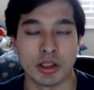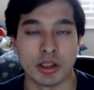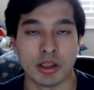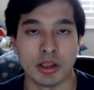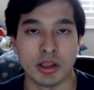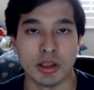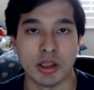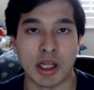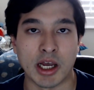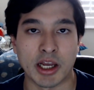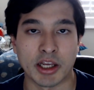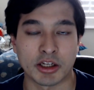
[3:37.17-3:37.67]

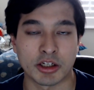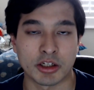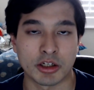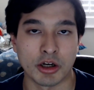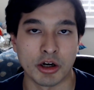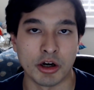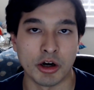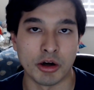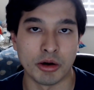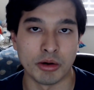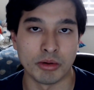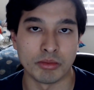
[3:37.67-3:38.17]
like,
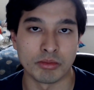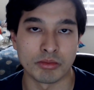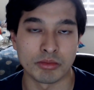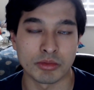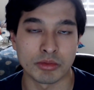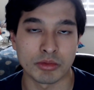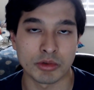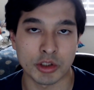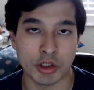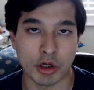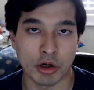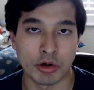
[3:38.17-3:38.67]
um,
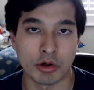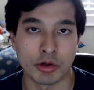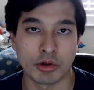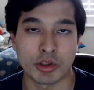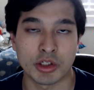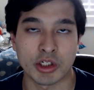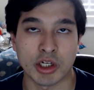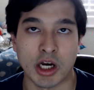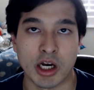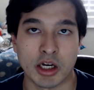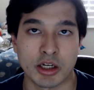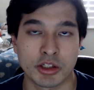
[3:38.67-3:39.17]
Toru
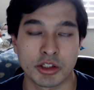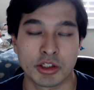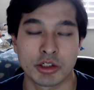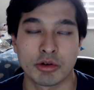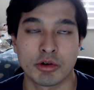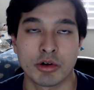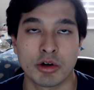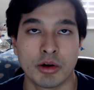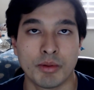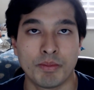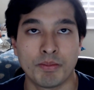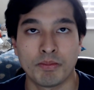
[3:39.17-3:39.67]
talking to
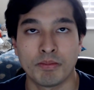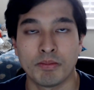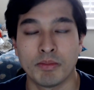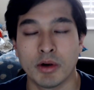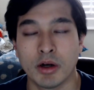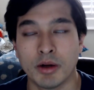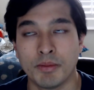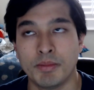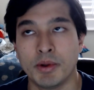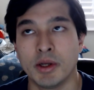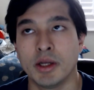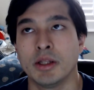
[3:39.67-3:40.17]
her a
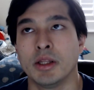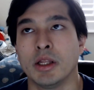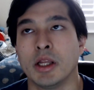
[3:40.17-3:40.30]
bit,